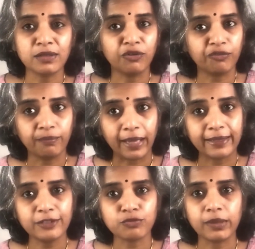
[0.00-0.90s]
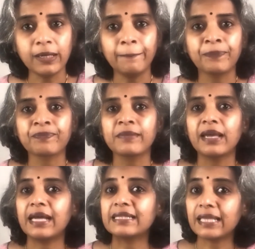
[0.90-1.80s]
of management,
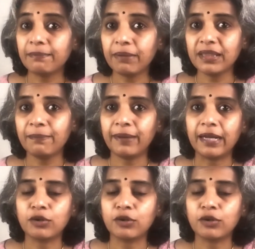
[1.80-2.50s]
and the Inbathu Paal